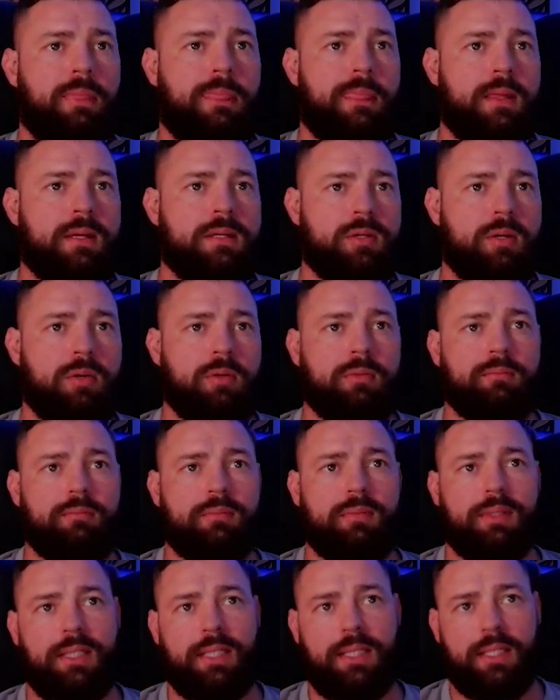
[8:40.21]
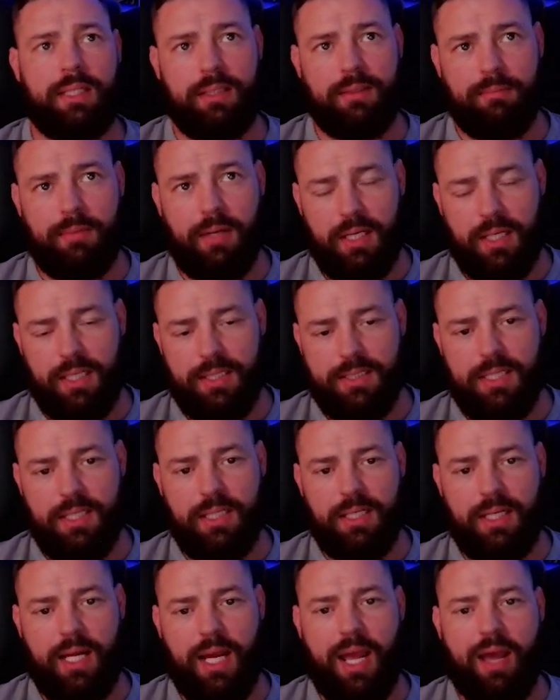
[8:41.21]
So in about 18
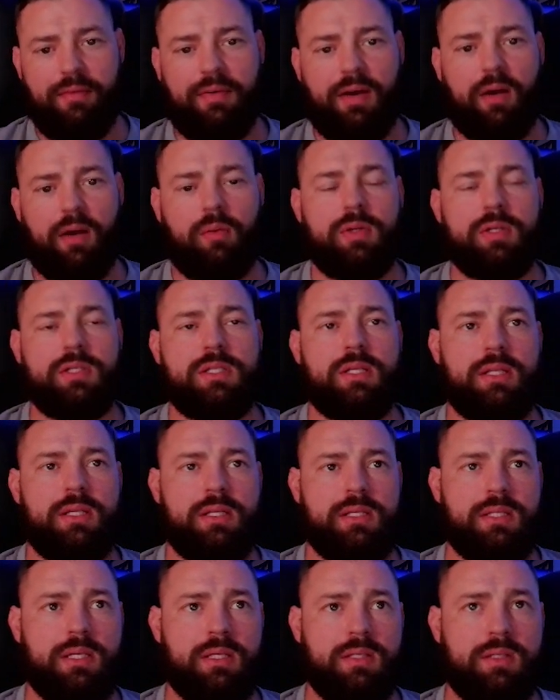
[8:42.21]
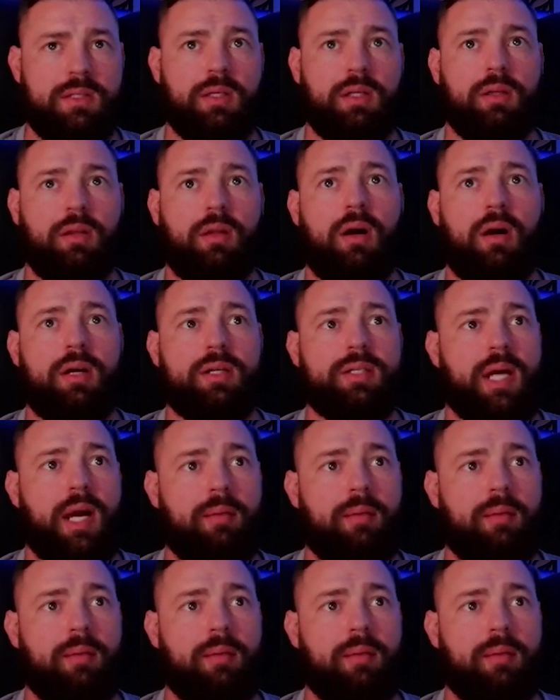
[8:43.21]
and a half hours, this thing's going to launch.